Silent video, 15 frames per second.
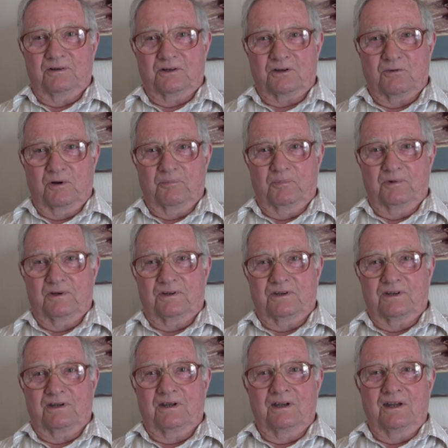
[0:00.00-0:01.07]
equipment.
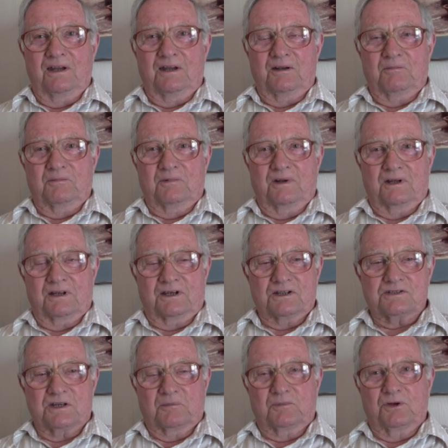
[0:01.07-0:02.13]
I
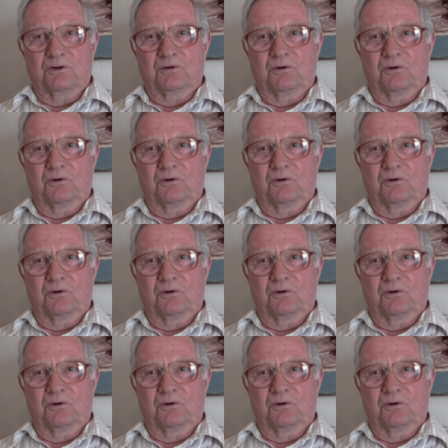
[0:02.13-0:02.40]
guess I'm too